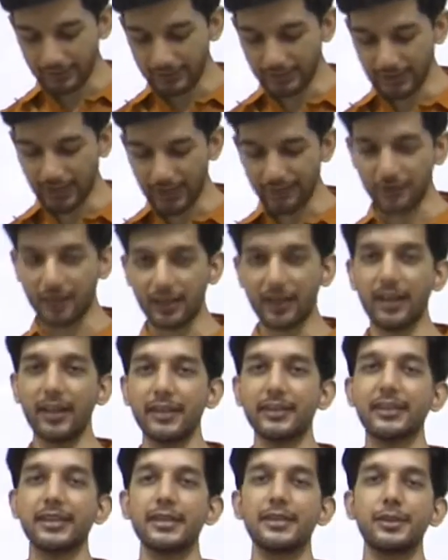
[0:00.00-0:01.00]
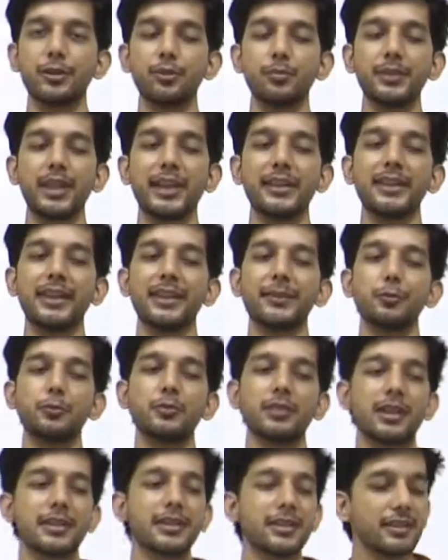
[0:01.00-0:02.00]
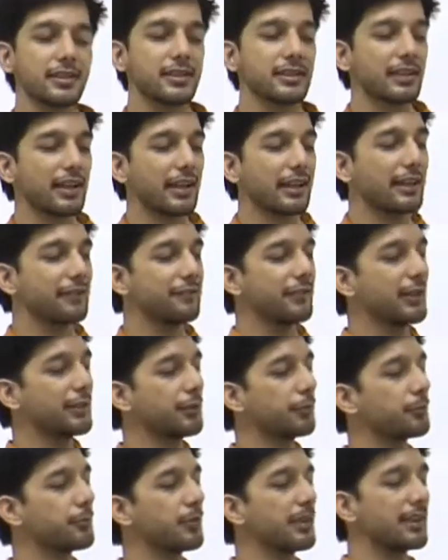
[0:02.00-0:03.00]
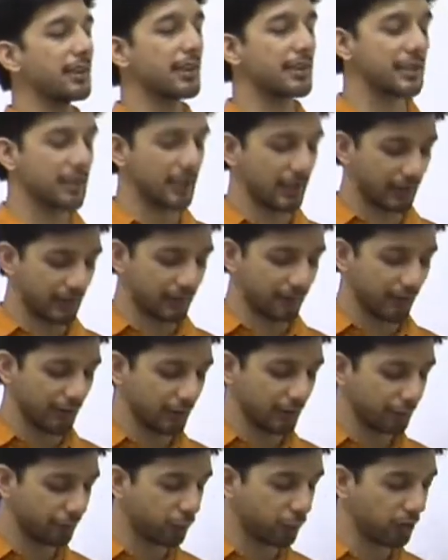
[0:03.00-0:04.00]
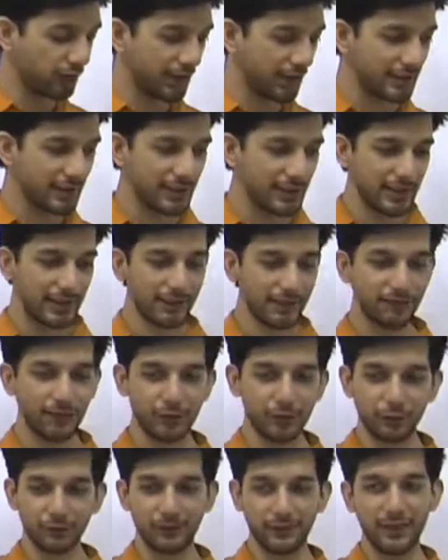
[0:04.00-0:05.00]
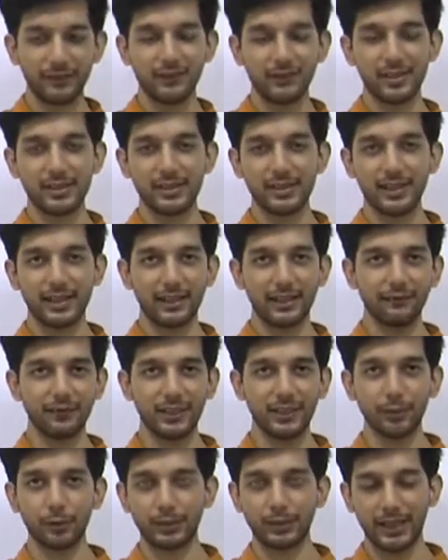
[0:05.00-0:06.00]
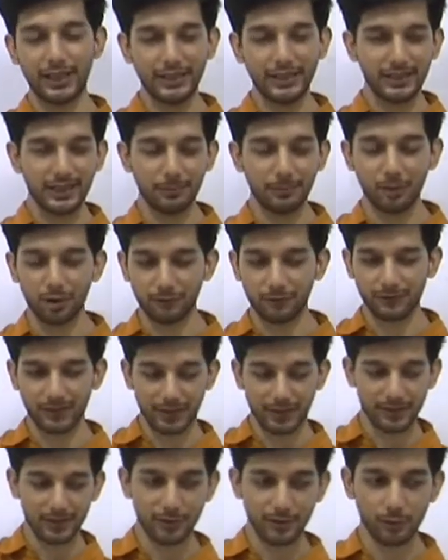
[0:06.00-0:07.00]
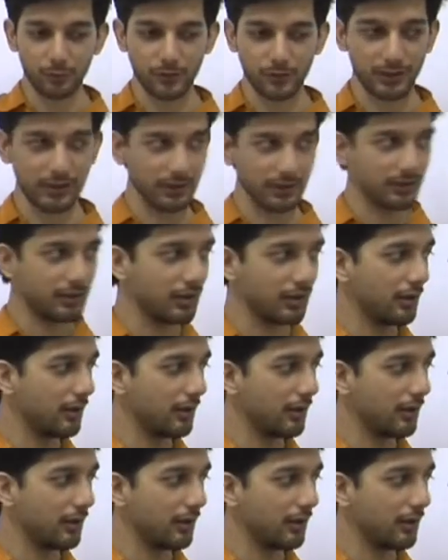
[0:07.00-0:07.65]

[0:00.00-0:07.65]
Here I had assumed that there are 2 clusters, I can find 3 clusters, I can find out 4 clusters, I can find out 5 clusters, I can find out any number of clusters over here.